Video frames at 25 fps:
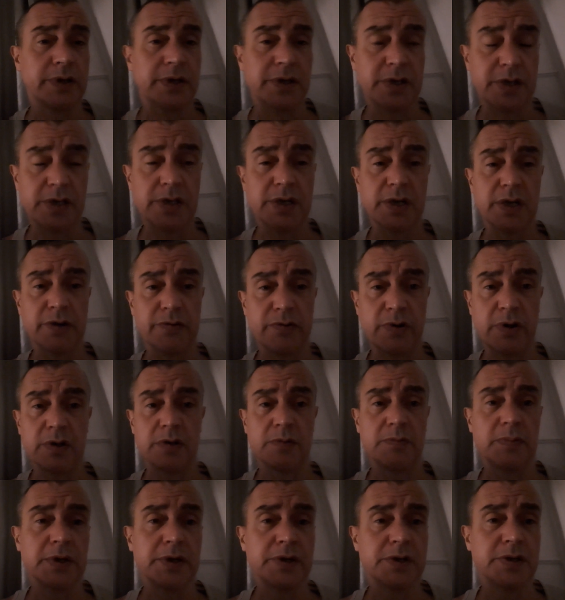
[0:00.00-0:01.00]
This is
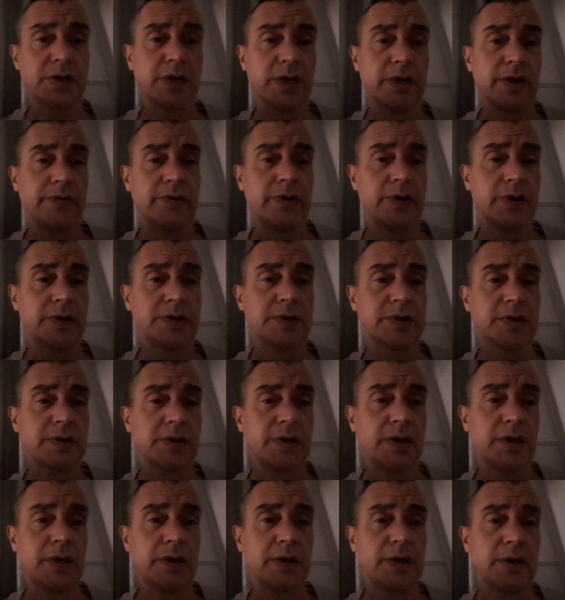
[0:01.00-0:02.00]
incredibly serious.
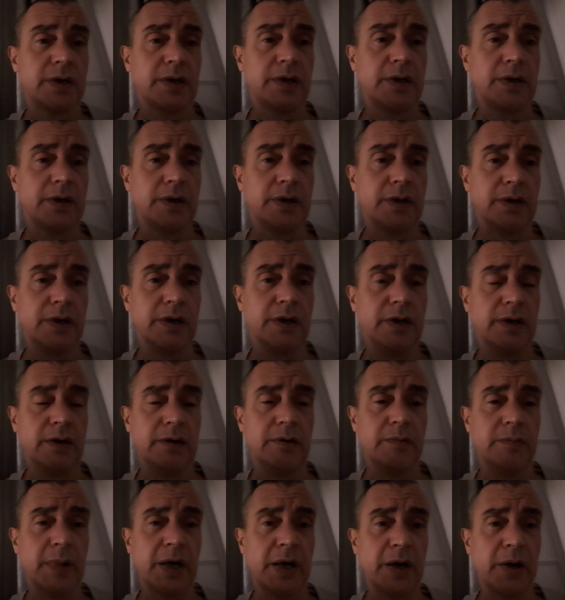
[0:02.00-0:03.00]

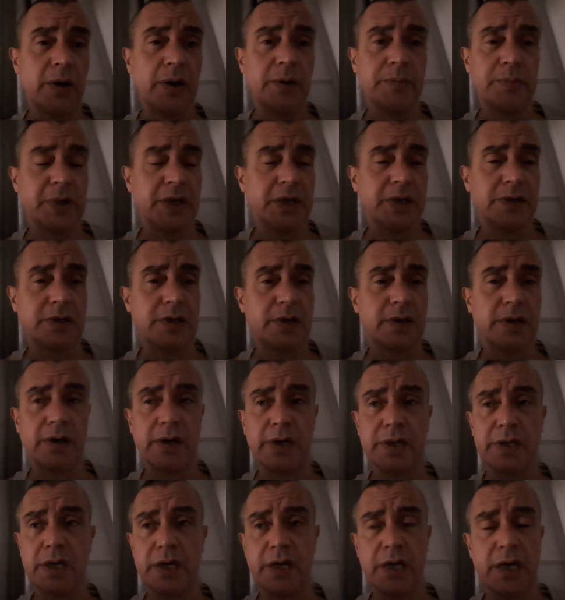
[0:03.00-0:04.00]
And I'm being
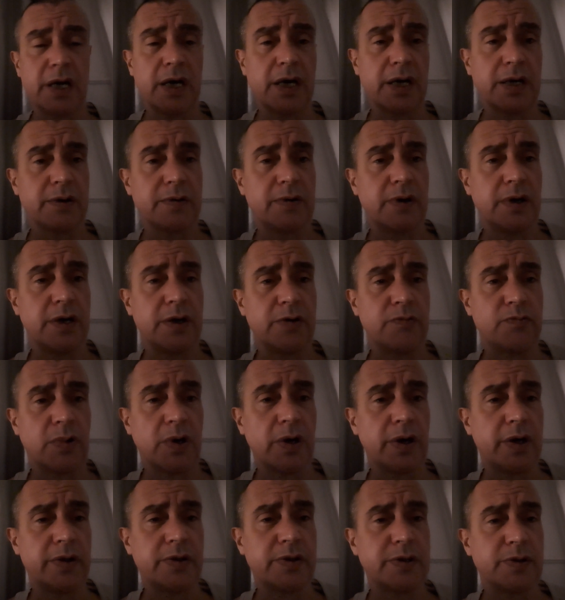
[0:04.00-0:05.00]
denied any
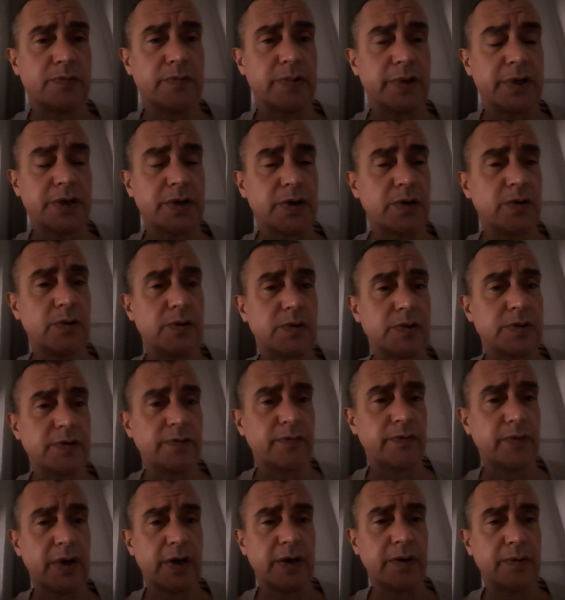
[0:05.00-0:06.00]
right to recourse
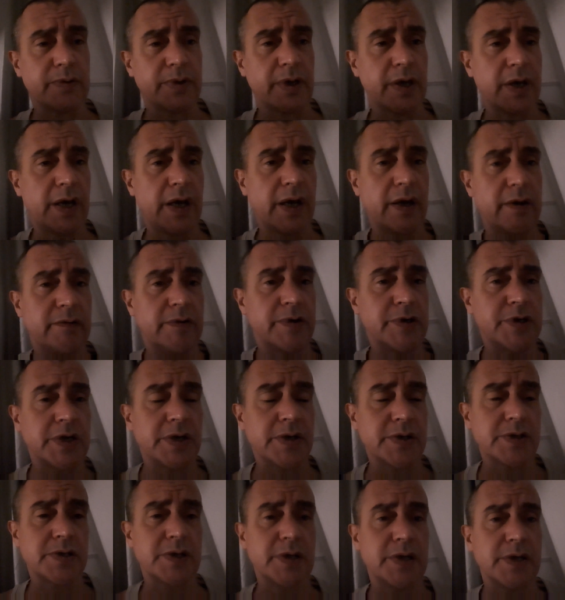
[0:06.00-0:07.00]
of healthcare and
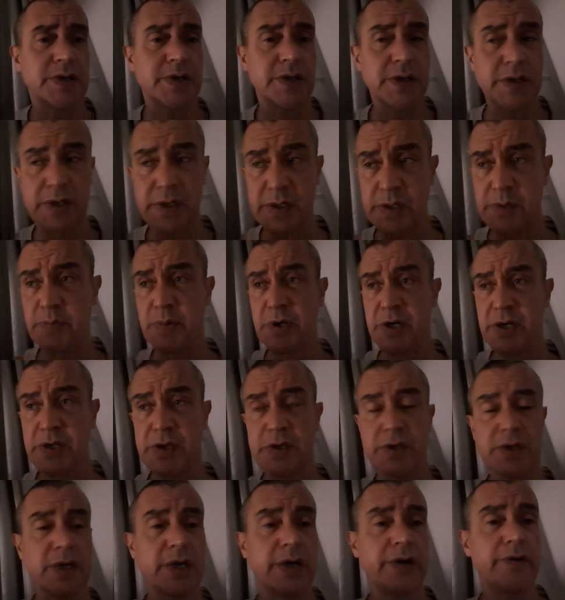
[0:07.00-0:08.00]
justice. This is pretty
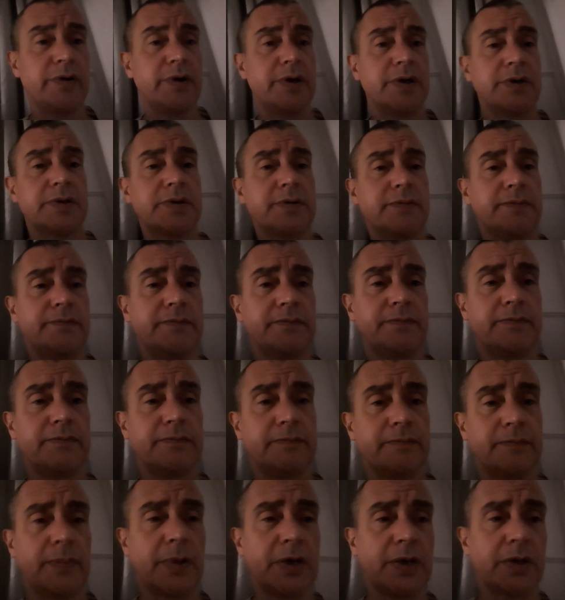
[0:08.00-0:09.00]
serious.
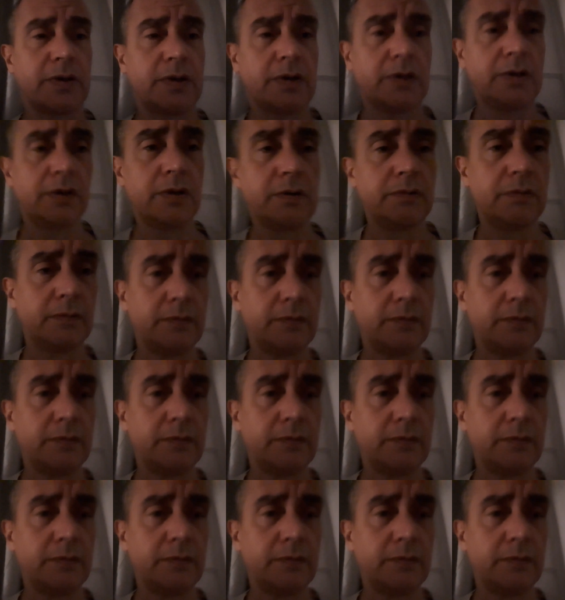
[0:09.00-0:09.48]
Thank you.